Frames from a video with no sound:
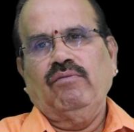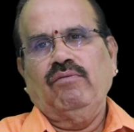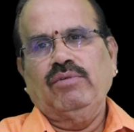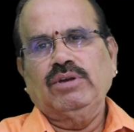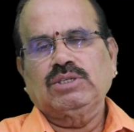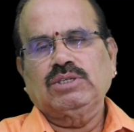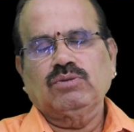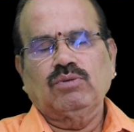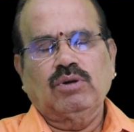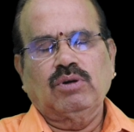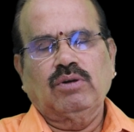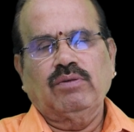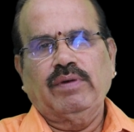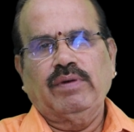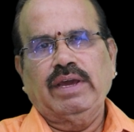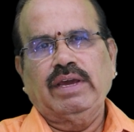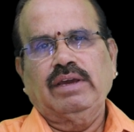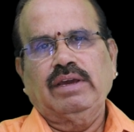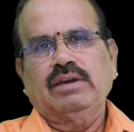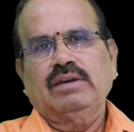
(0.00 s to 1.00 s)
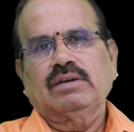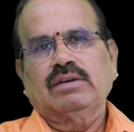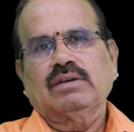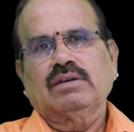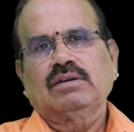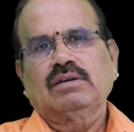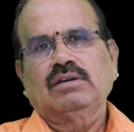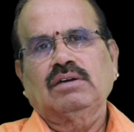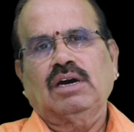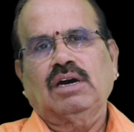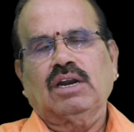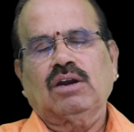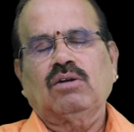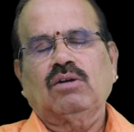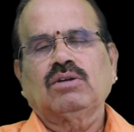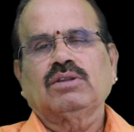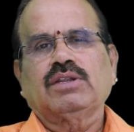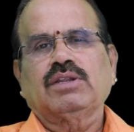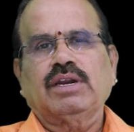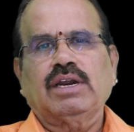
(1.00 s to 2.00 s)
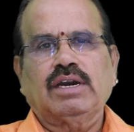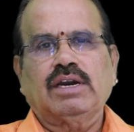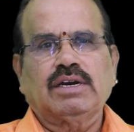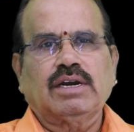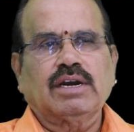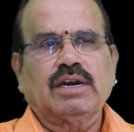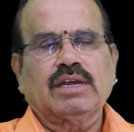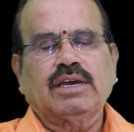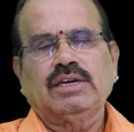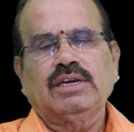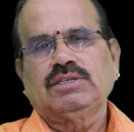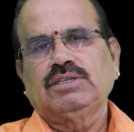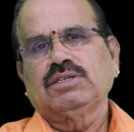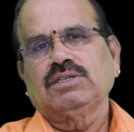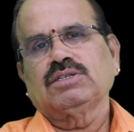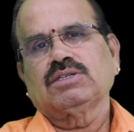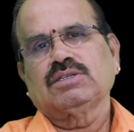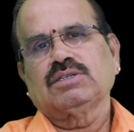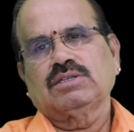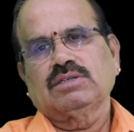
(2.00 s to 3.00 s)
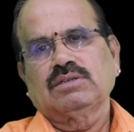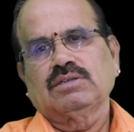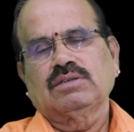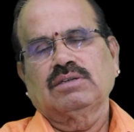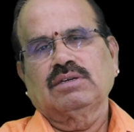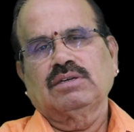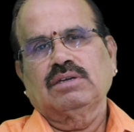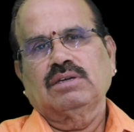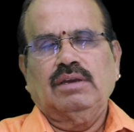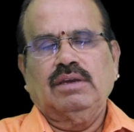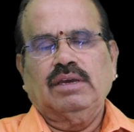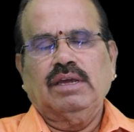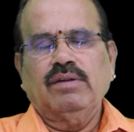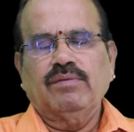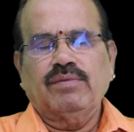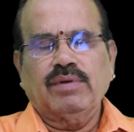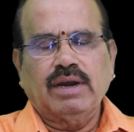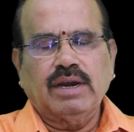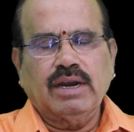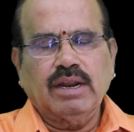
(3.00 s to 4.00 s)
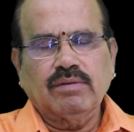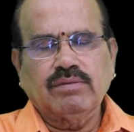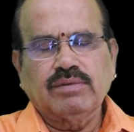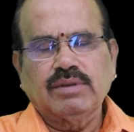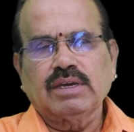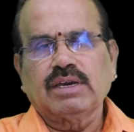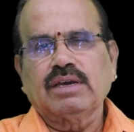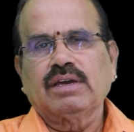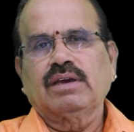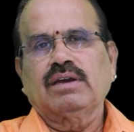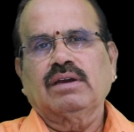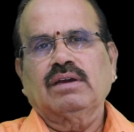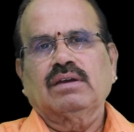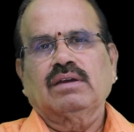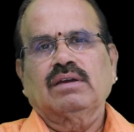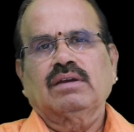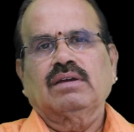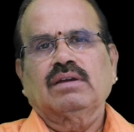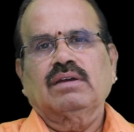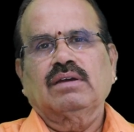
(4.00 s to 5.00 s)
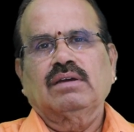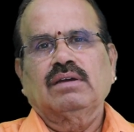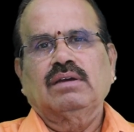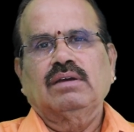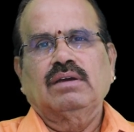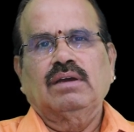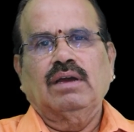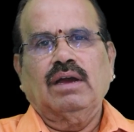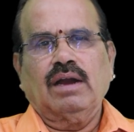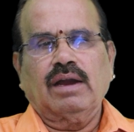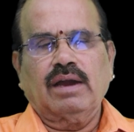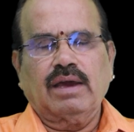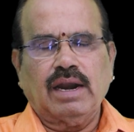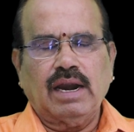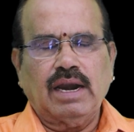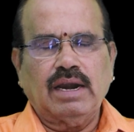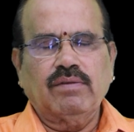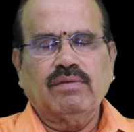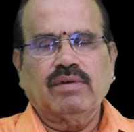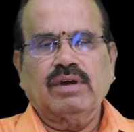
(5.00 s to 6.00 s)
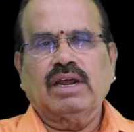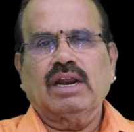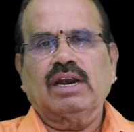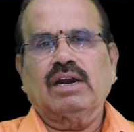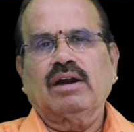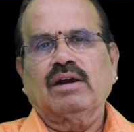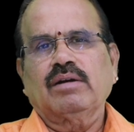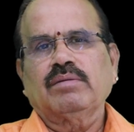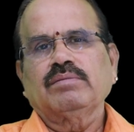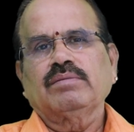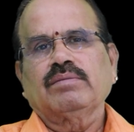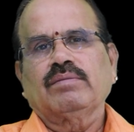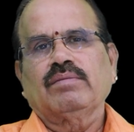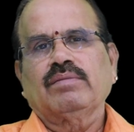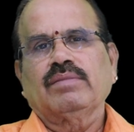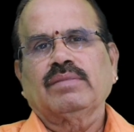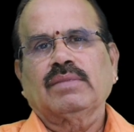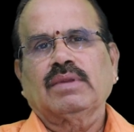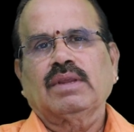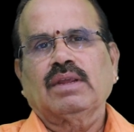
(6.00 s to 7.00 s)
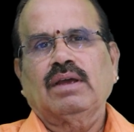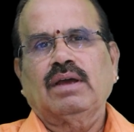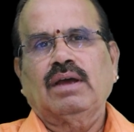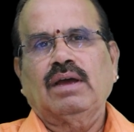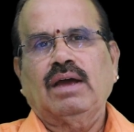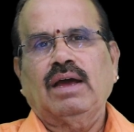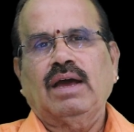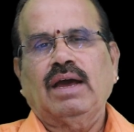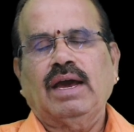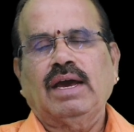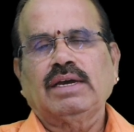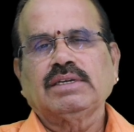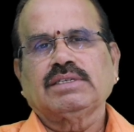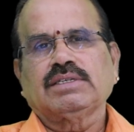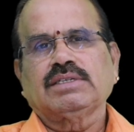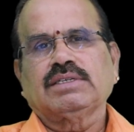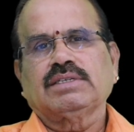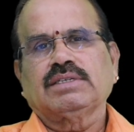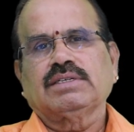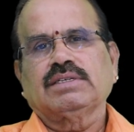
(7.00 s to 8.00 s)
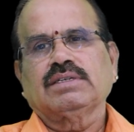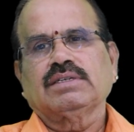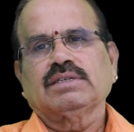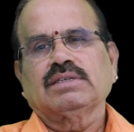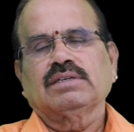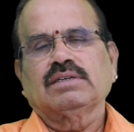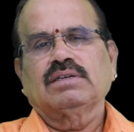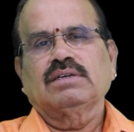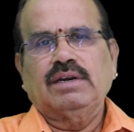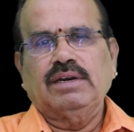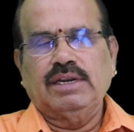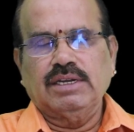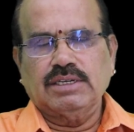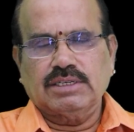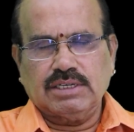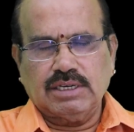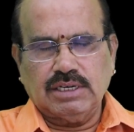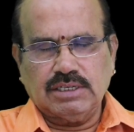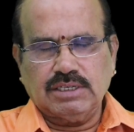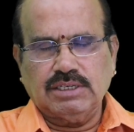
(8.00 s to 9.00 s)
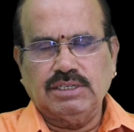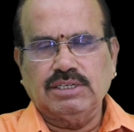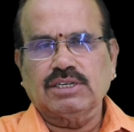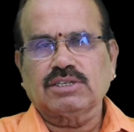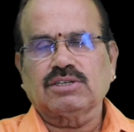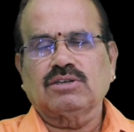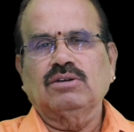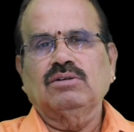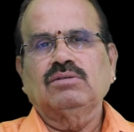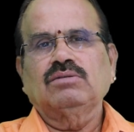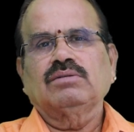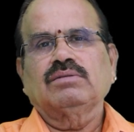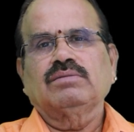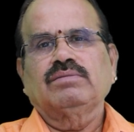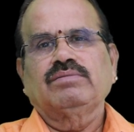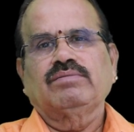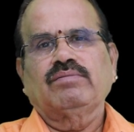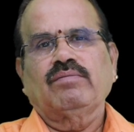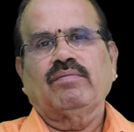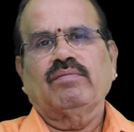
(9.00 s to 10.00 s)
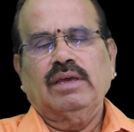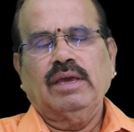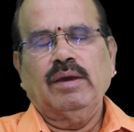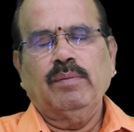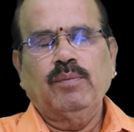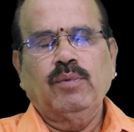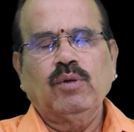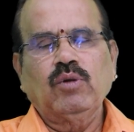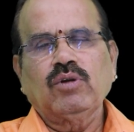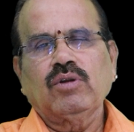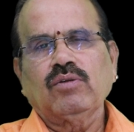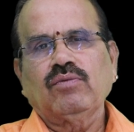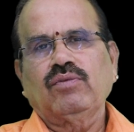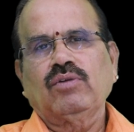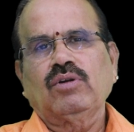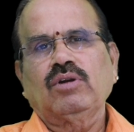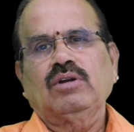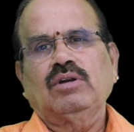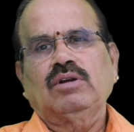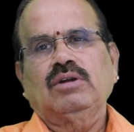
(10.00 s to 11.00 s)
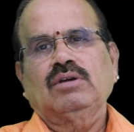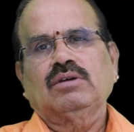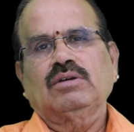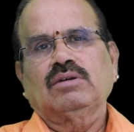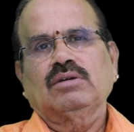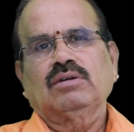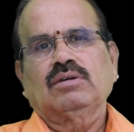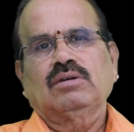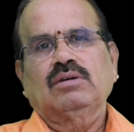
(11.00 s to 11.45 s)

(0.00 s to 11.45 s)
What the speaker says: which would weigh around 300 kgs, in front of the Grand Vigraham, as discussed just now. A beautiful